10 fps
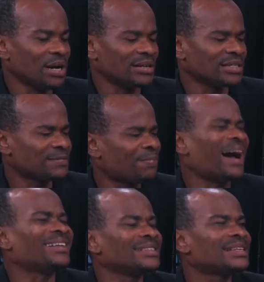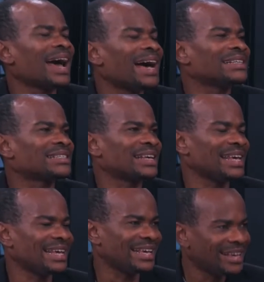spans as
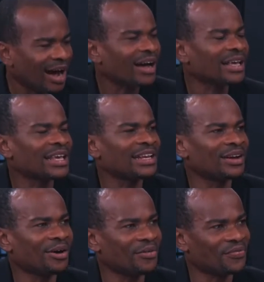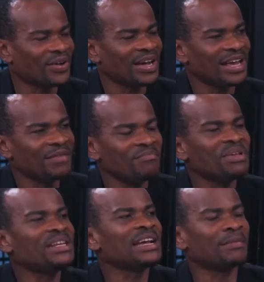a gagging of a
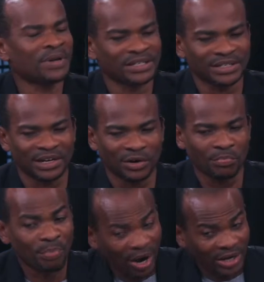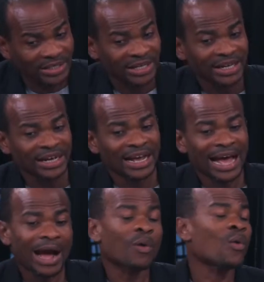media personnel, but
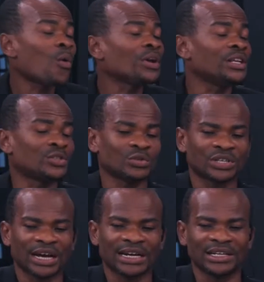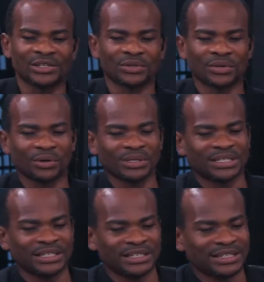according to Chinese
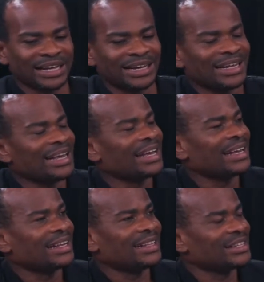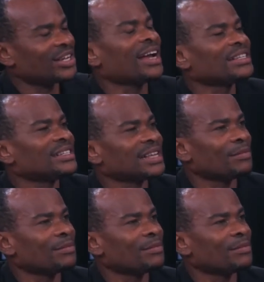authorities, they said the charges are